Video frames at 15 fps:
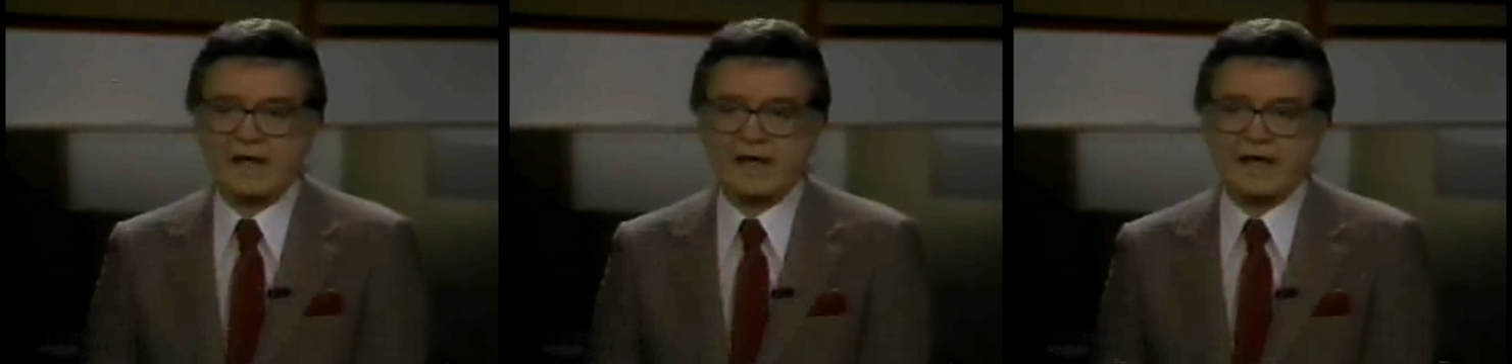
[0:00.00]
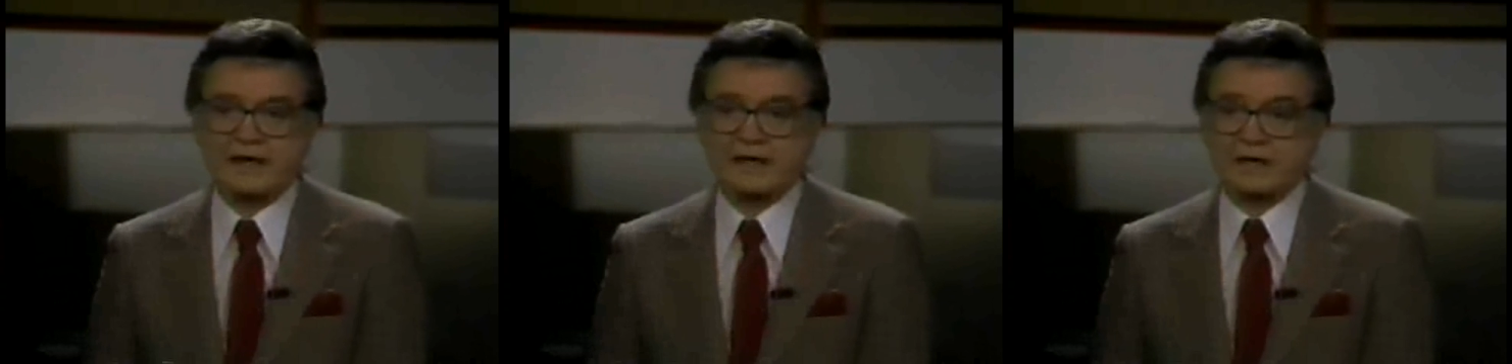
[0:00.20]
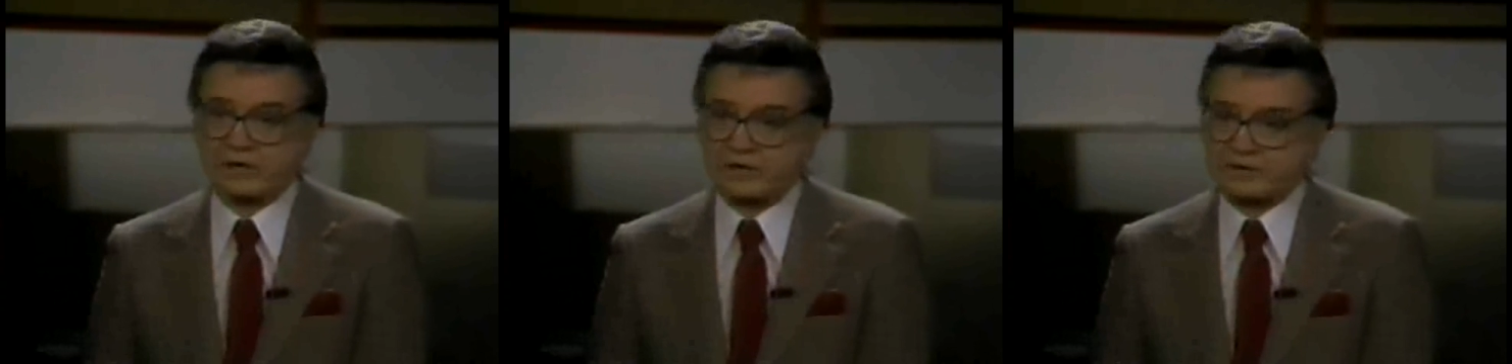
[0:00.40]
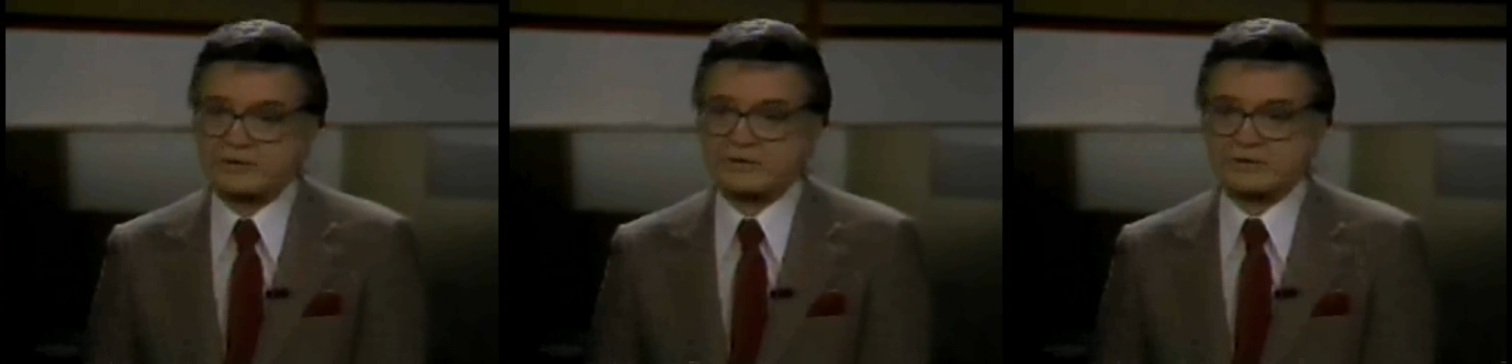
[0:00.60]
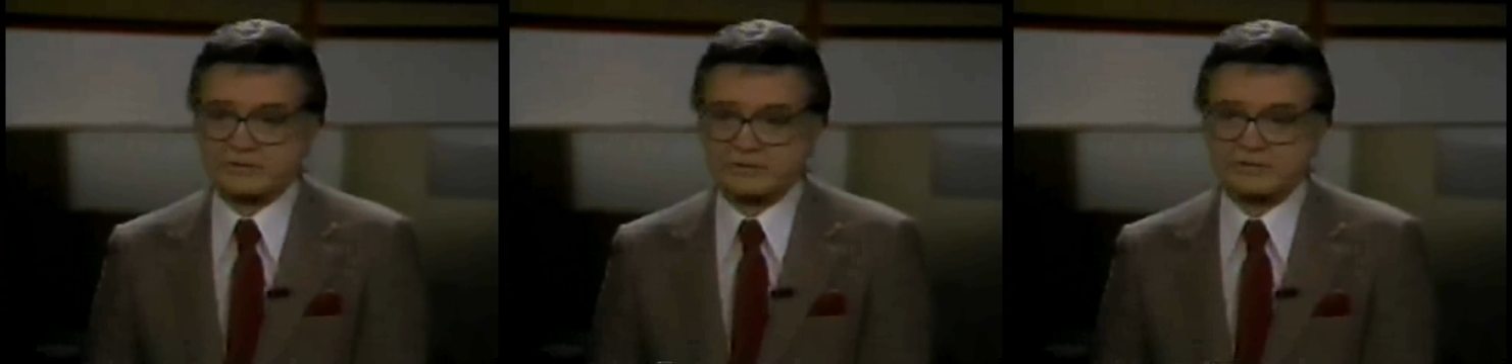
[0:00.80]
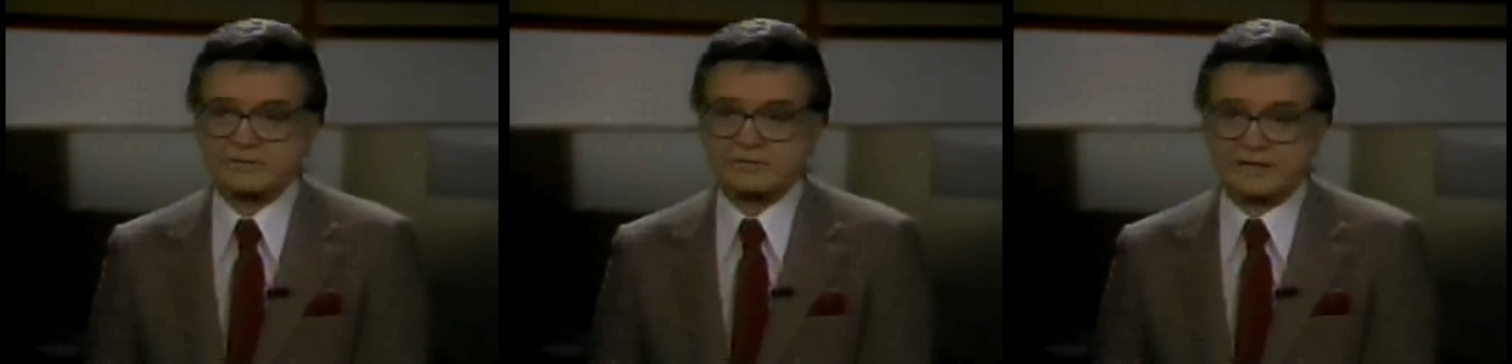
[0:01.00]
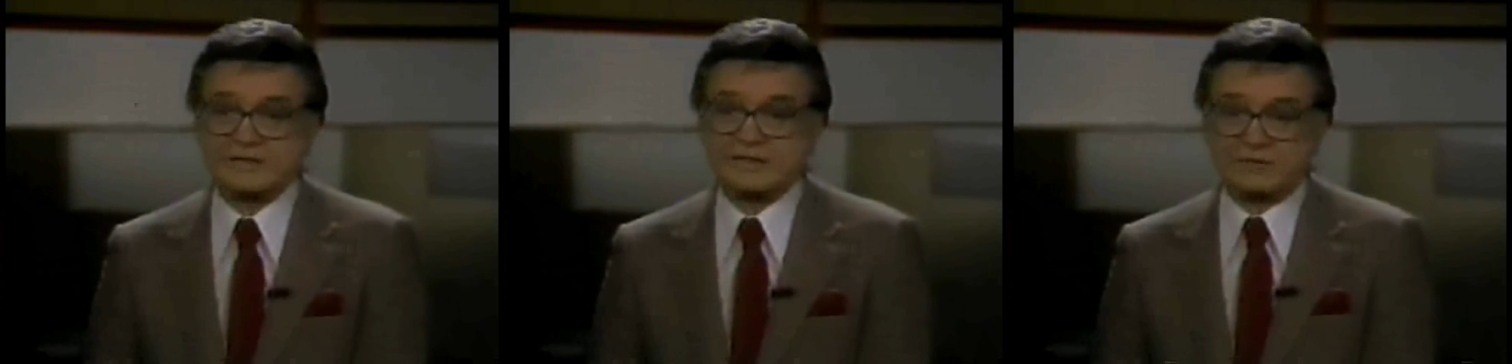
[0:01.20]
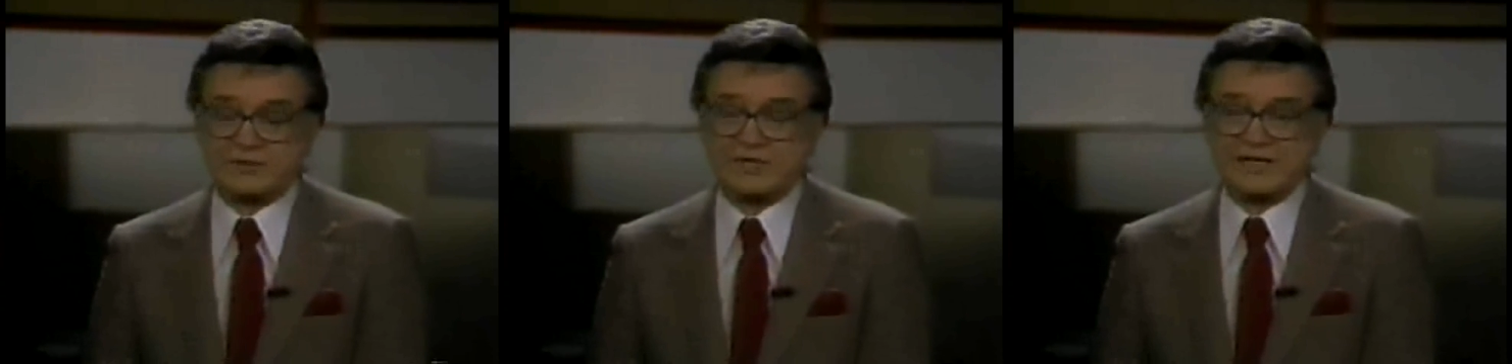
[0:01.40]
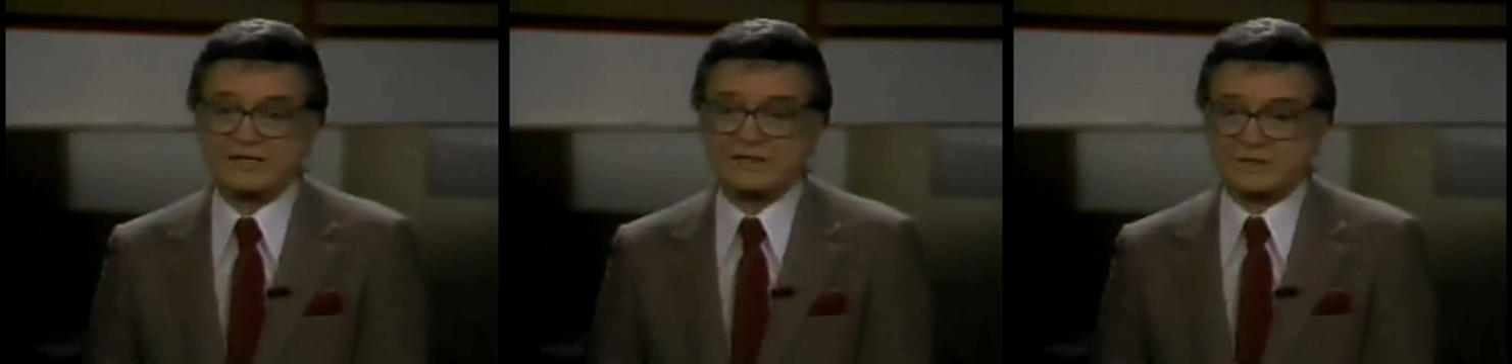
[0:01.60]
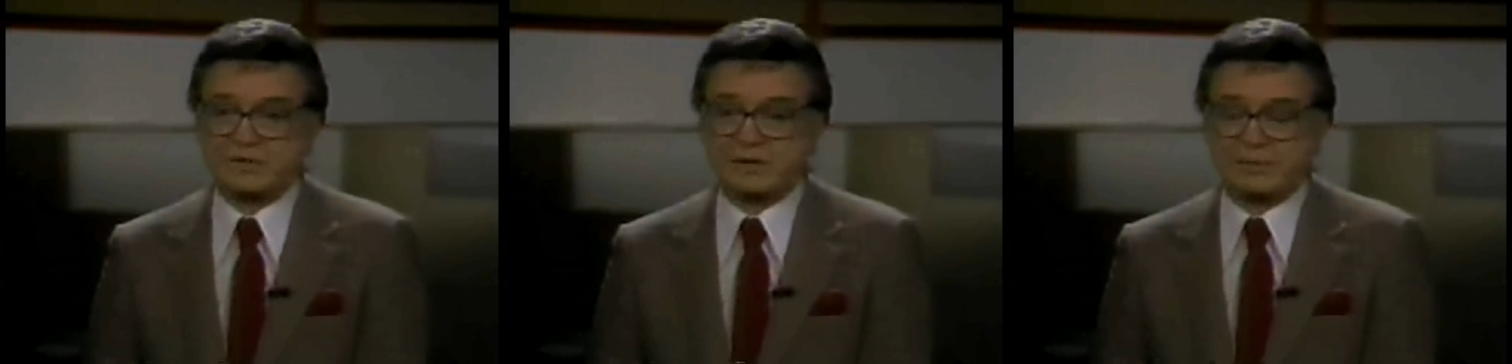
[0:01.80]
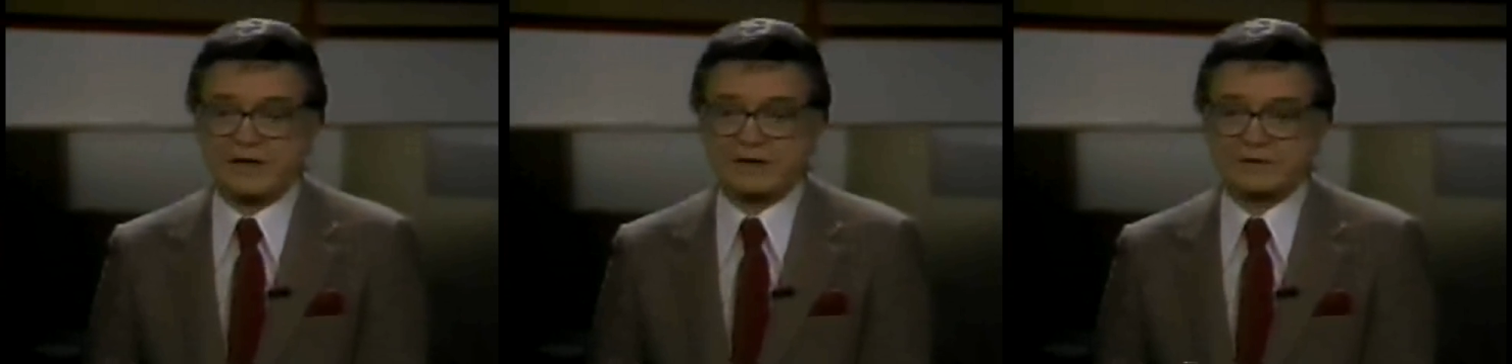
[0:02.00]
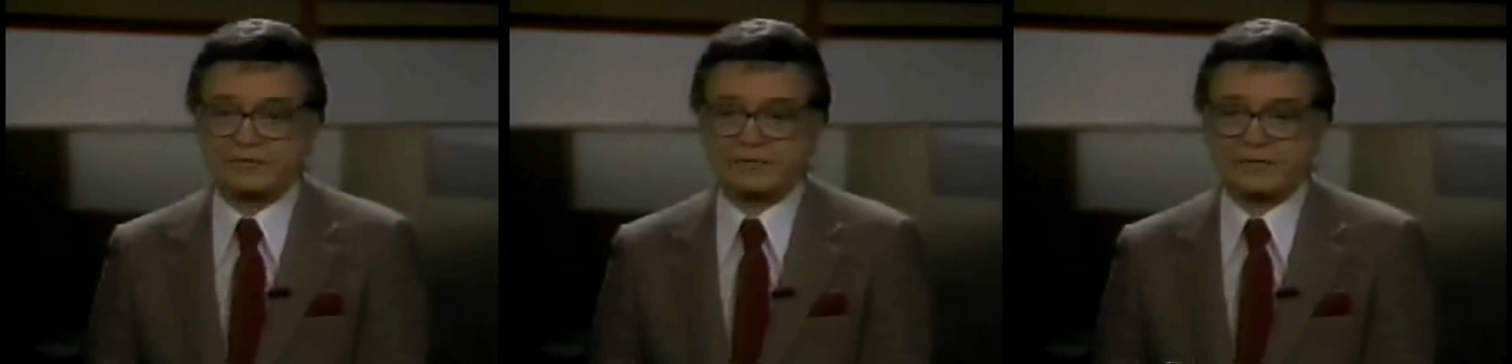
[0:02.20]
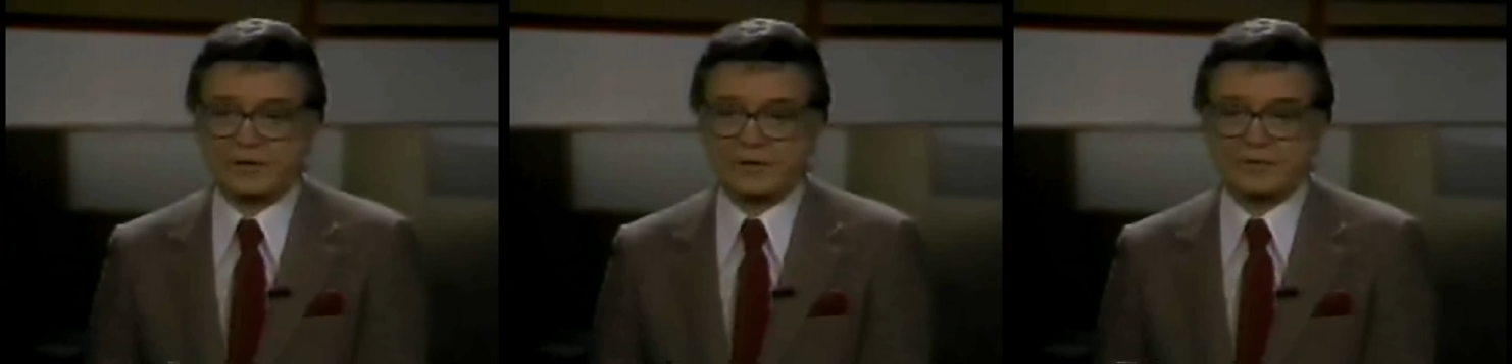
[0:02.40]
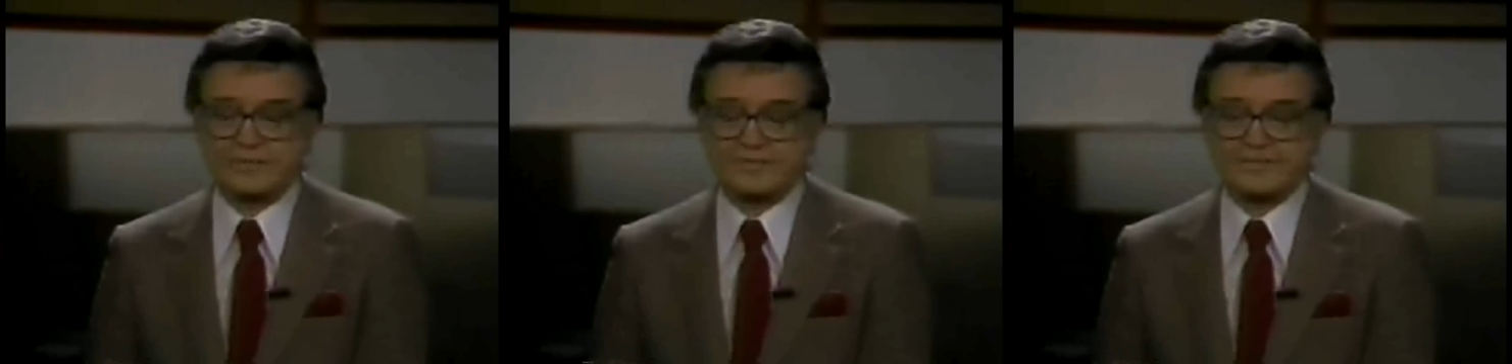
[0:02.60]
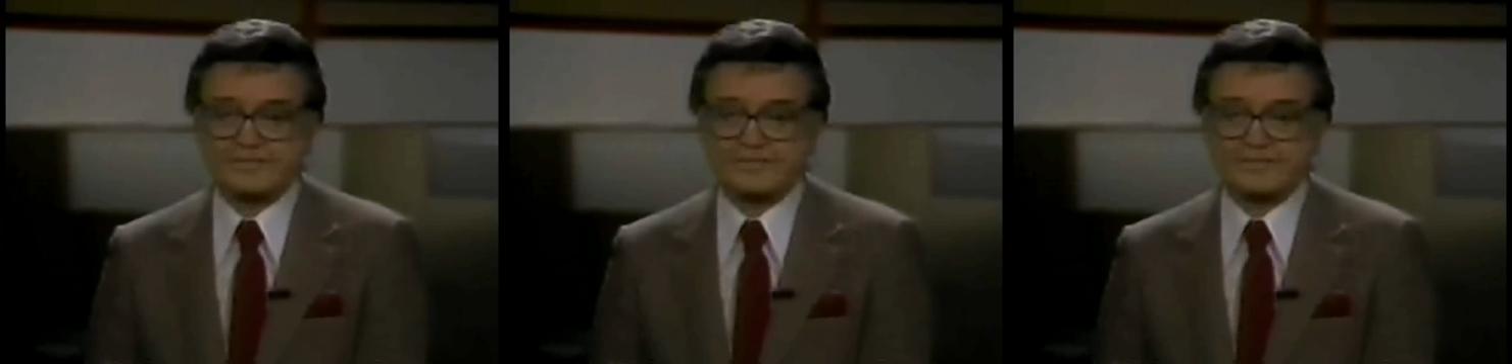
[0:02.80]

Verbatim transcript: and it looks as as if tears are about to flow.